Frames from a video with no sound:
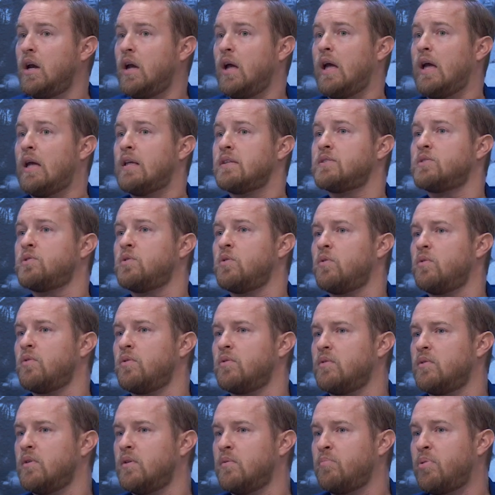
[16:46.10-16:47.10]
And
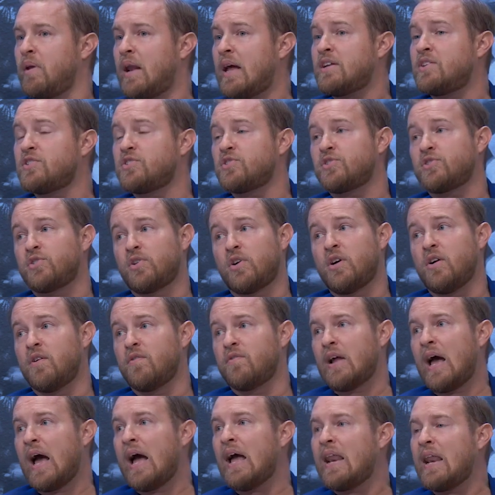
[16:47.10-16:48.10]
so, but I just
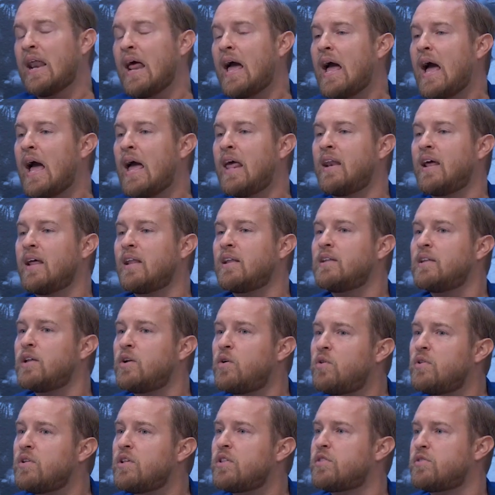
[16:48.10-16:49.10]
served. I
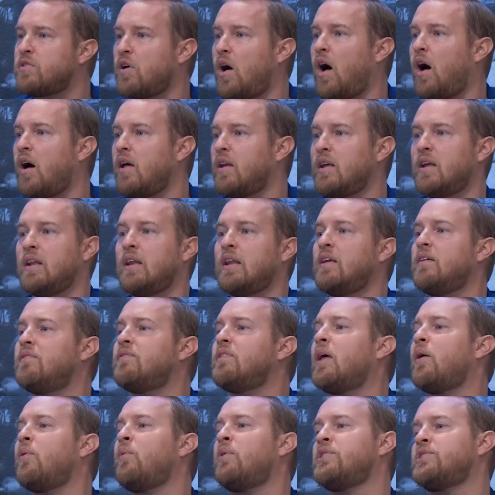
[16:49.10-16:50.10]
literally thought, and
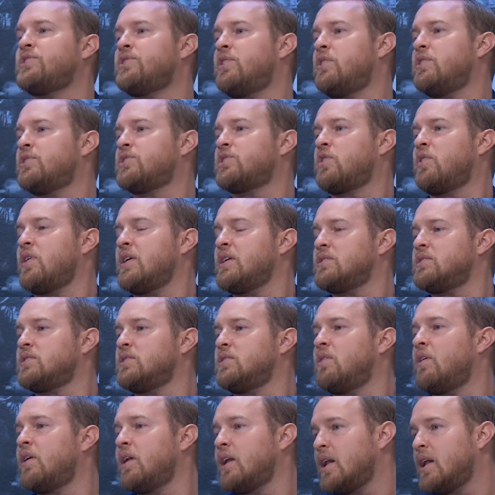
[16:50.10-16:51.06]
even at one church, Chris, you know what